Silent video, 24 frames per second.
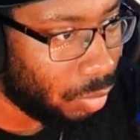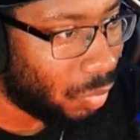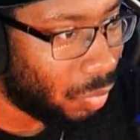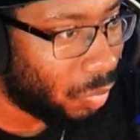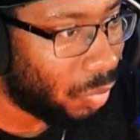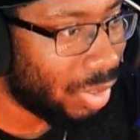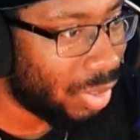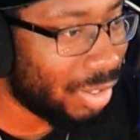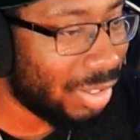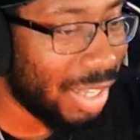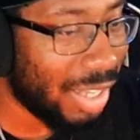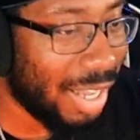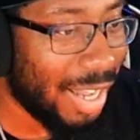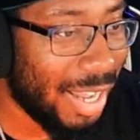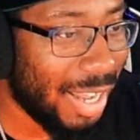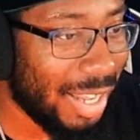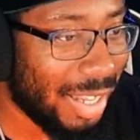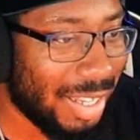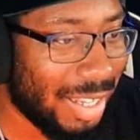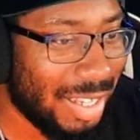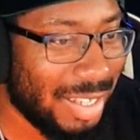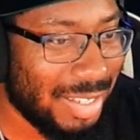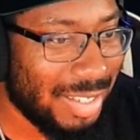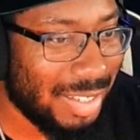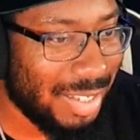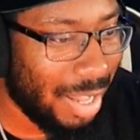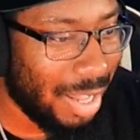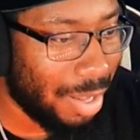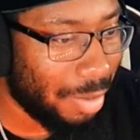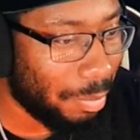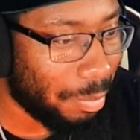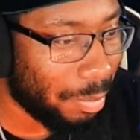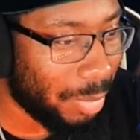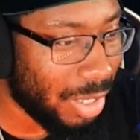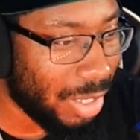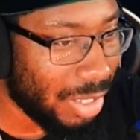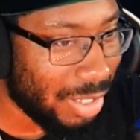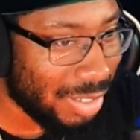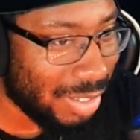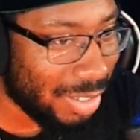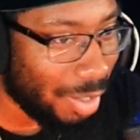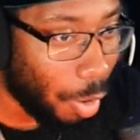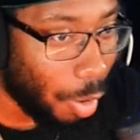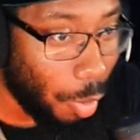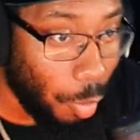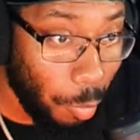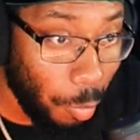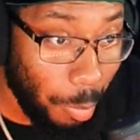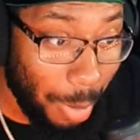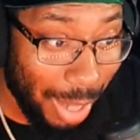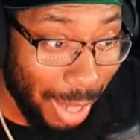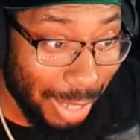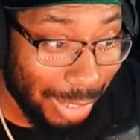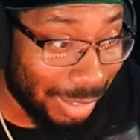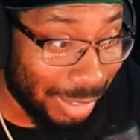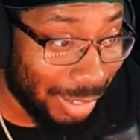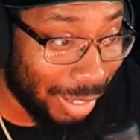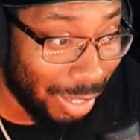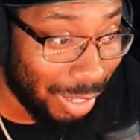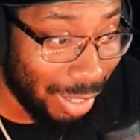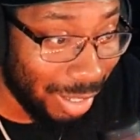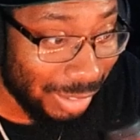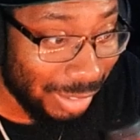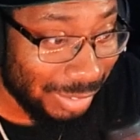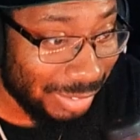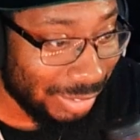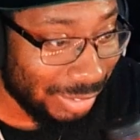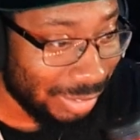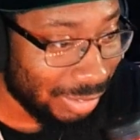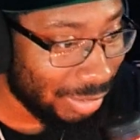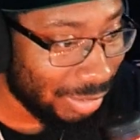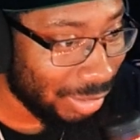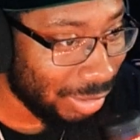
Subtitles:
What the heck is that miss? Oh my gosh.